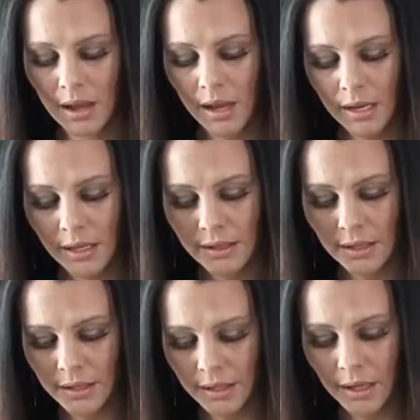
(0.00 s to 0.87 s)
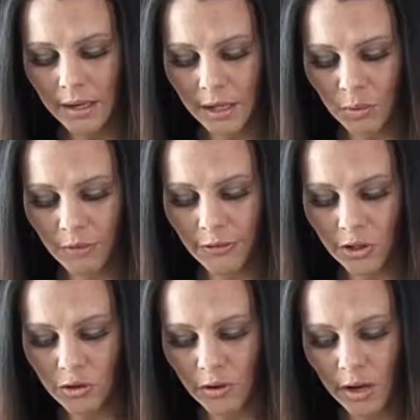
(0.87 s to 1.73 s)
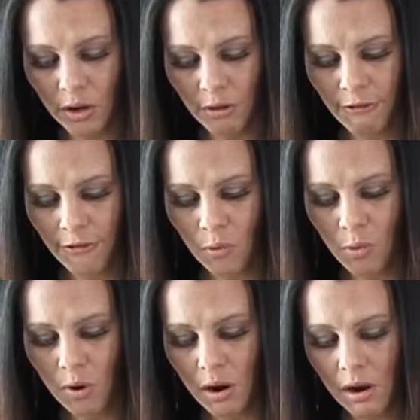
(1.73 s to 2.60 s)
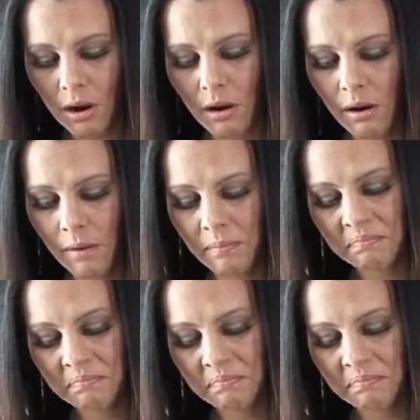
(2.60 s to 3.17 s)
It needs to sit in the refrigerator for